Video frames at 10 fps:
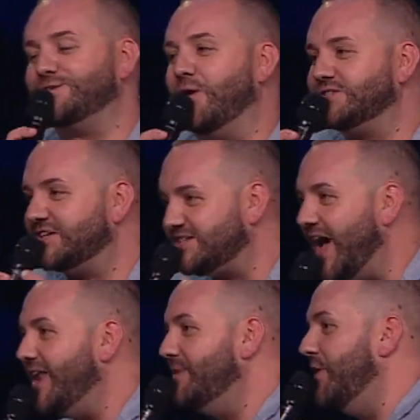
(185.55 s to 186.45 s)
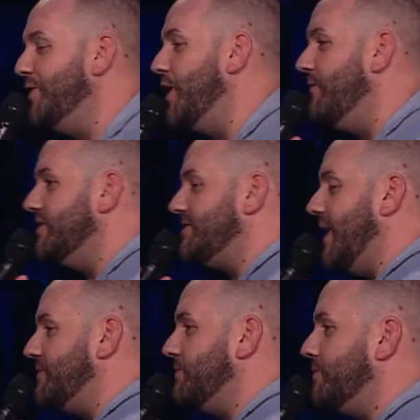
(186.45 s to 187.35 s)
so I was excited but nervous, and
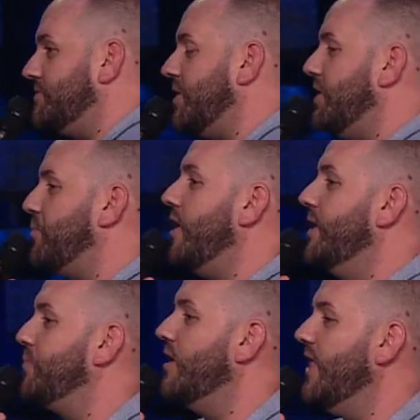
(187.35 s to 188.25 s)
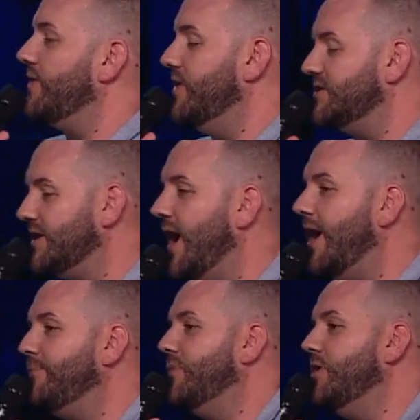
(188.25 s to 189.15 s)
I started praying a prayer like this.
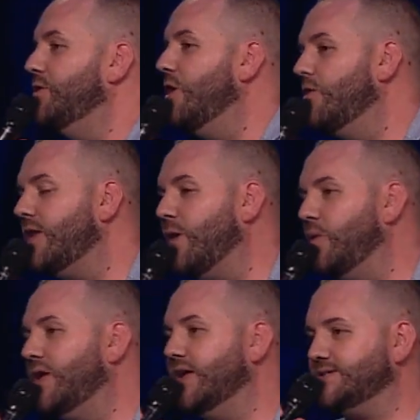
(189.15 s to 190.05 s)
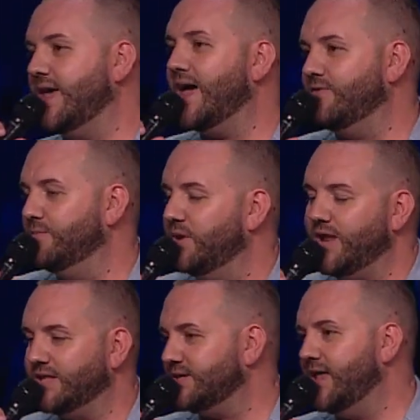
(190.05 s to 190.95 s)
God, you know that I want to get to heaven, but
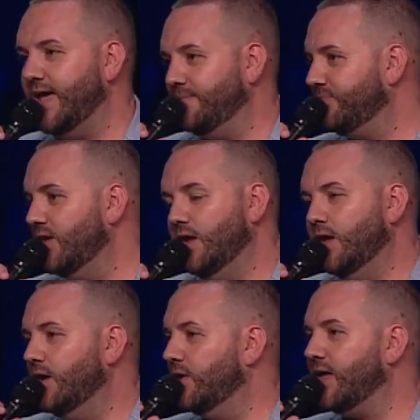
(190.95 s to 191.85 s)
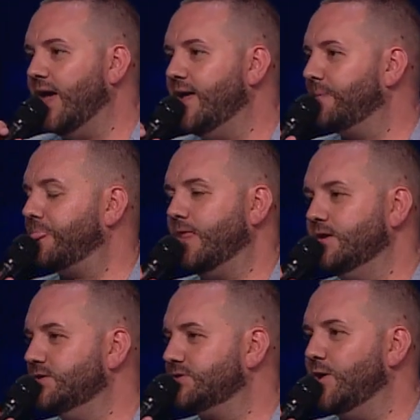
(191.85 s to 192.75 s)
not today. Okay?
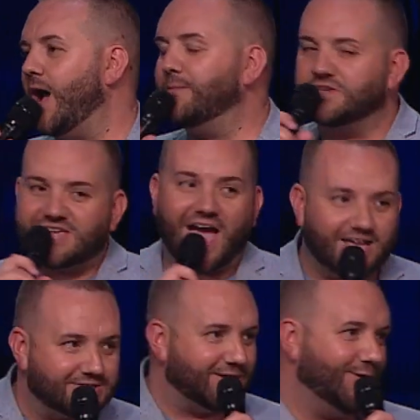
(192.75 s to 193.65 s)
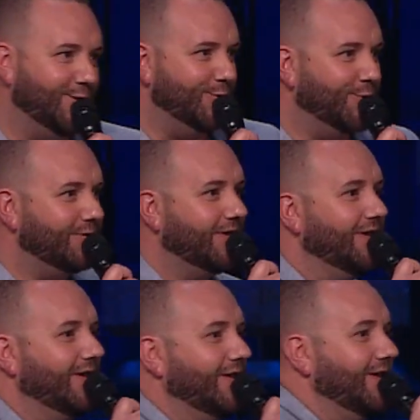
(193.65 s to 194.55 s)
So I'm just asking you,
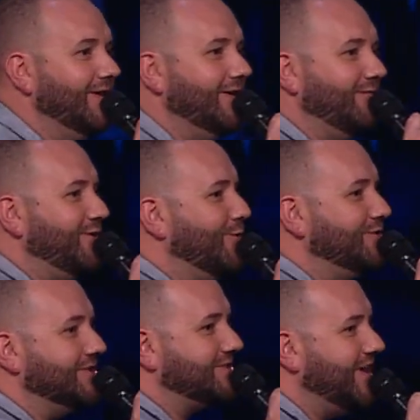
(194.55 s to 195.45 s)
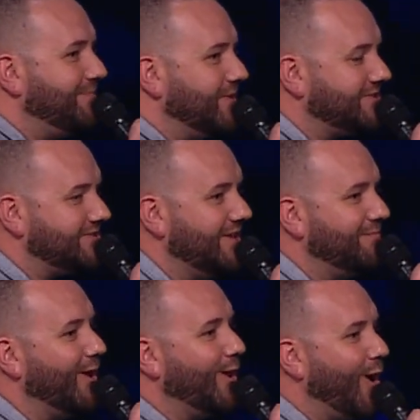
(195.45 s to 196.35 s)
if you would just keep this
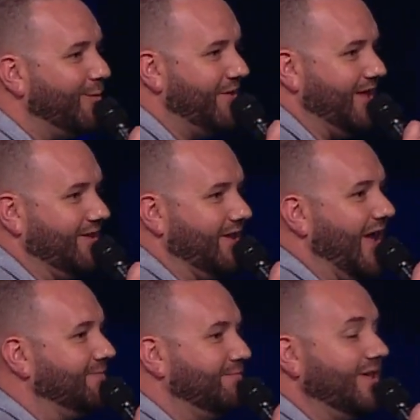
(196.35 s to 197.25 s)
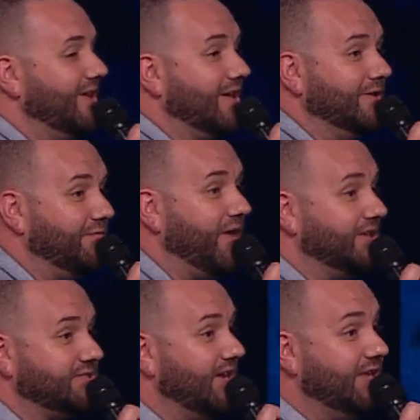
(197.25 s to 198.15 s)
seatbelt on me, and I'd begin to
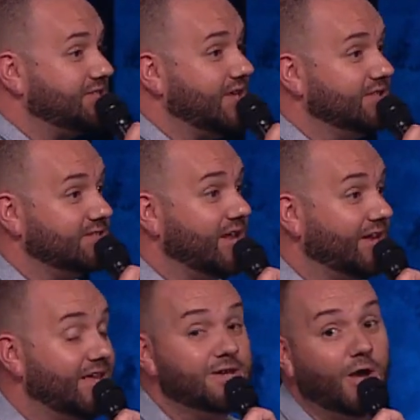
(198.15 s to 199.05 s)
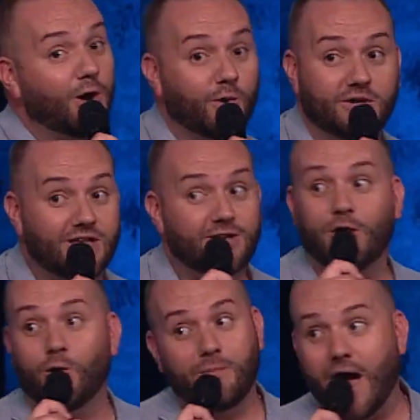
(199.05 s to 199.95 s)
confess any sins that I did know and didn't
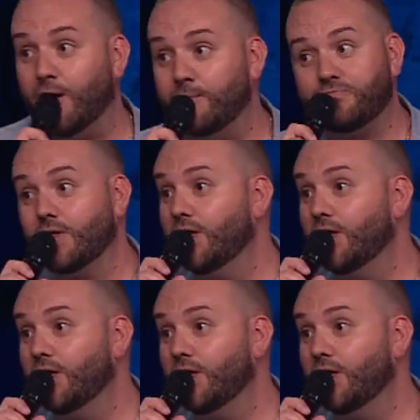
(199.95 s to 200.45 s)
know about,